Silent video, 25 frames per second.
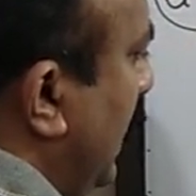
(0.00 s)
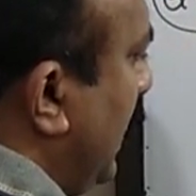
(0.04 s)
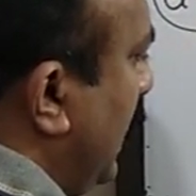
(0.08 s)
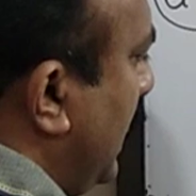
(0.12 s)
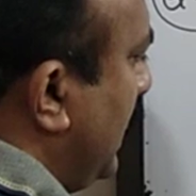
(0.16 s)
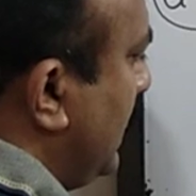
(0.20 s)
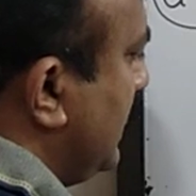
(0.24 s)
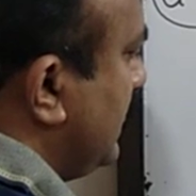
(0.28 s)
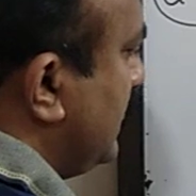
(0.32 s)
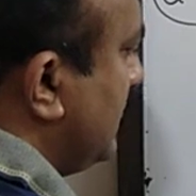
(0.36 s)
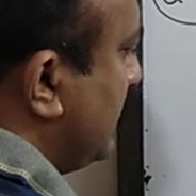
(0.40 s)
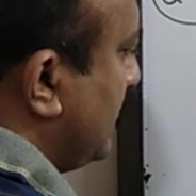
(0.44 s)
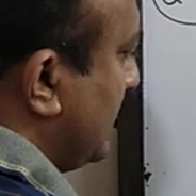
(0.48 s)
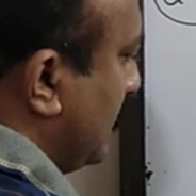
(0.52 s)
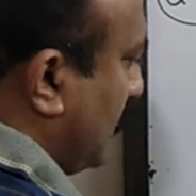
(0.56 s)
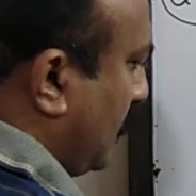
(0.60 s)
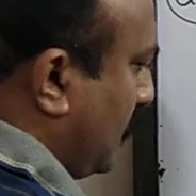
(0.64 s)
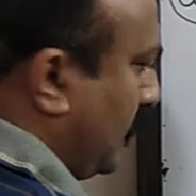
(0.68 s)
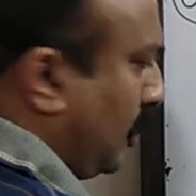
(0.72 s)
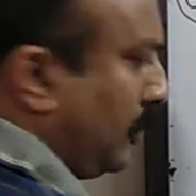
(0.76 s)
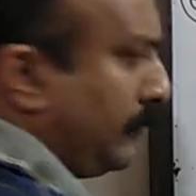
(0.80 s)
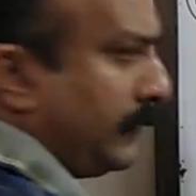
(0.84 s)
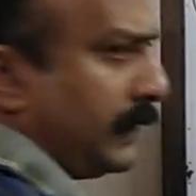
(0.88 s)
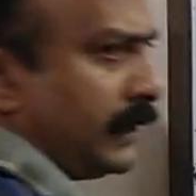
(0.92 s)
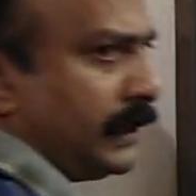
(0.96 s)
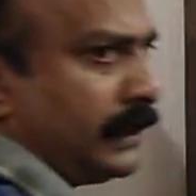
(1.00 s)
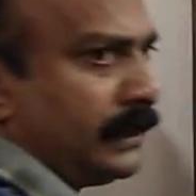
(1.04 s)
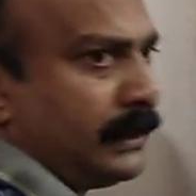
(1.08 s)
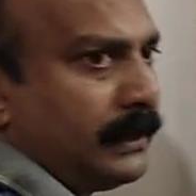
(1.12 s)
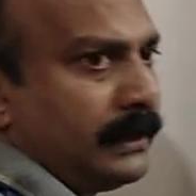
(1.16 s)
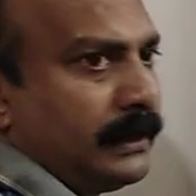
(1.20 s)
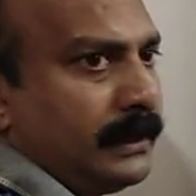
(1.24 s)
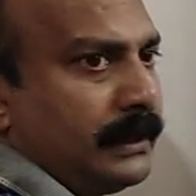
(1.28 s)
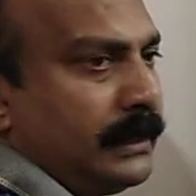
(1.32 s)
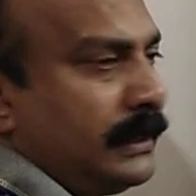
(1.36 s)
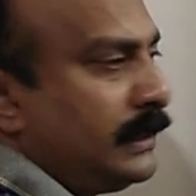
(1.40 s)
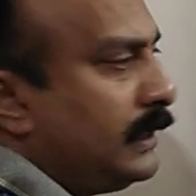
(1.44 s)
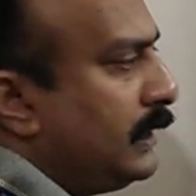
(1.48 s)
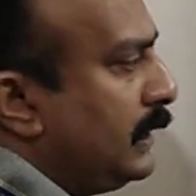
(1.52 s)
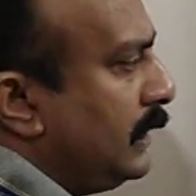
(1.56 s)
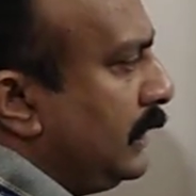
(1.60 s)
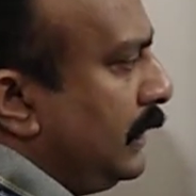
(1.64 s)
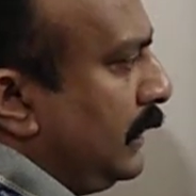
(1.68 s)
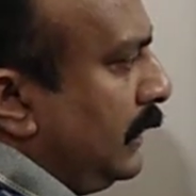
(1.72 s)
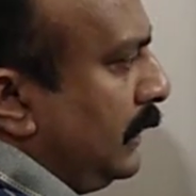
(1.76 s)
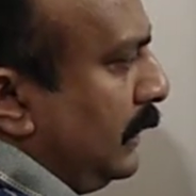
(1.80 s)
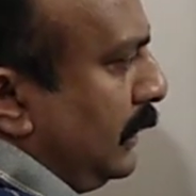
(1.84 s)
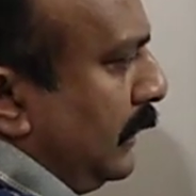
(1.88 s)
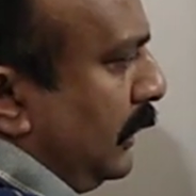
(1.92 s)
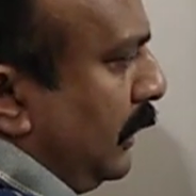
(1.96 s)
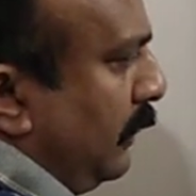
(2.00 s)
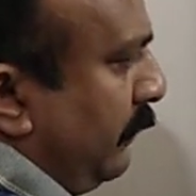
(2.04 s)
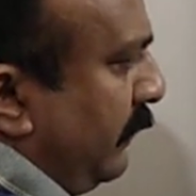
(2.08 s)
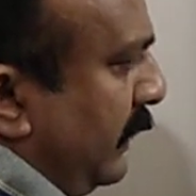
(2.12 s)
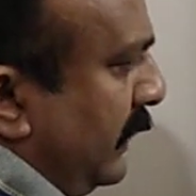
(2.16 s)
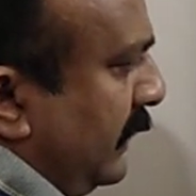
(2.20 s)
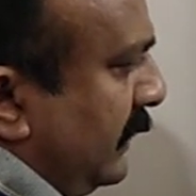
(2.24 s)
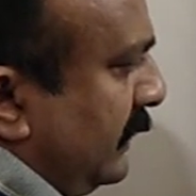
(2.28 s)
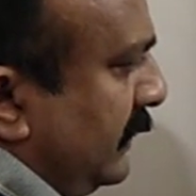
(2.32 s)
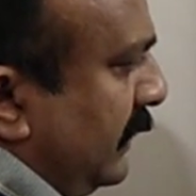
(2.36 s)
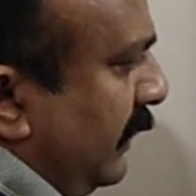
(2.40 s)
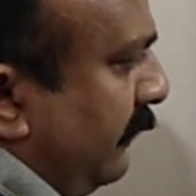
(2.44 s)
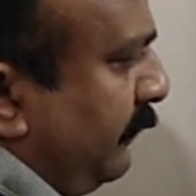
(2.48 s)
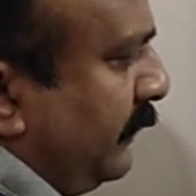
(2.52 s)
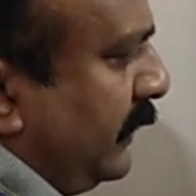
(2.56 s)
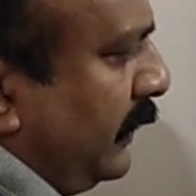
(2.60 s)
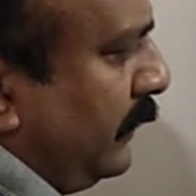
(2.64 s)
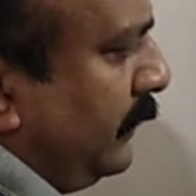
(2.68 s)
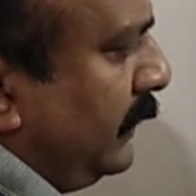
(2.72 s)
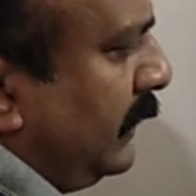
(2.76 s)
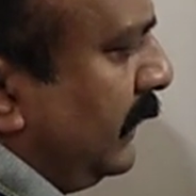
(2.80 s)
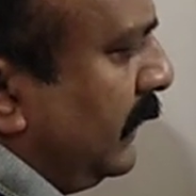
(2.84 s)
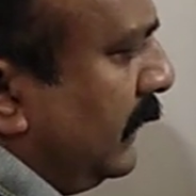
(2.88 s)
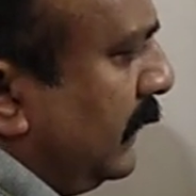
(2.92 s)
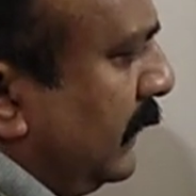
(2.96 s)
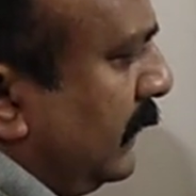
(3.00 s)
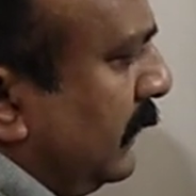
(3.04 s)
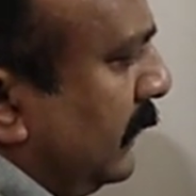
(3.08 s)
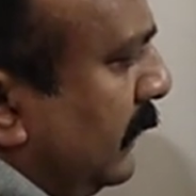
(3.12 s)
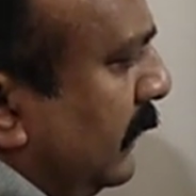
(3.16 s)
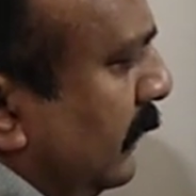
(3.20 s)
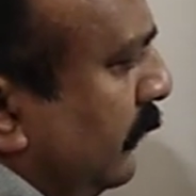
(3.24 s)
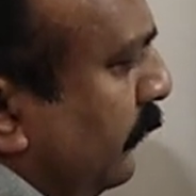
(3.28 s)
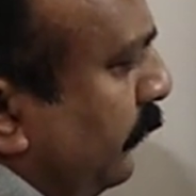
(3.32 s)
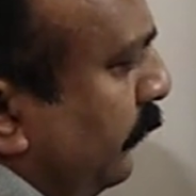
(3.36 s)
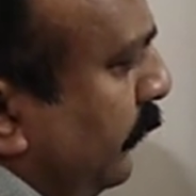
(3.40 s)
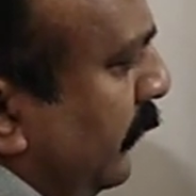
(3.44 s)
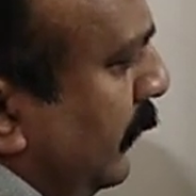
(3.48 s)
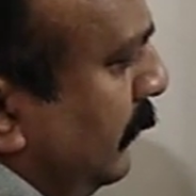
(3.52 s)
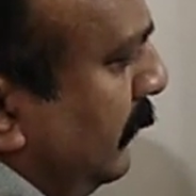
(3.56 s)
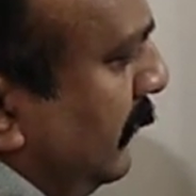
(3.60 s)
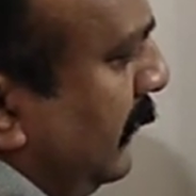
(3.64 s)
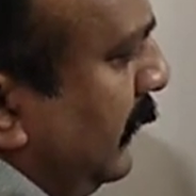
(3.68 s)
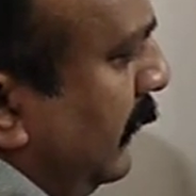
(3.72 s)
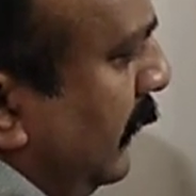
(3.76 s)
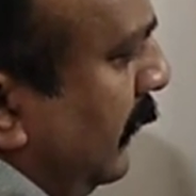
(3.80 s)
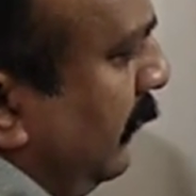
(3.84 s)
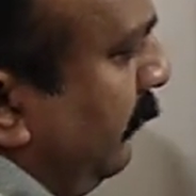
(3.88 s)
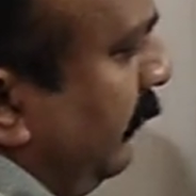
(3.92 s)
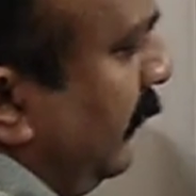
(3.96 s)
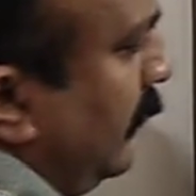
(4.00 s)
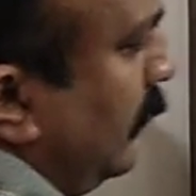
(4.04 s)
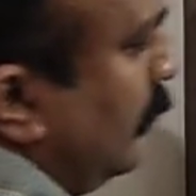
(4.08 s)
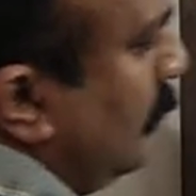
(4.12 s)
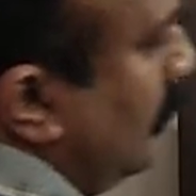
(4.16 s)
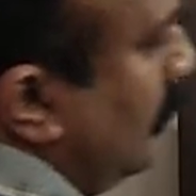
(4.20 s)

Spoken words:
as common. Now what is left out here? From here we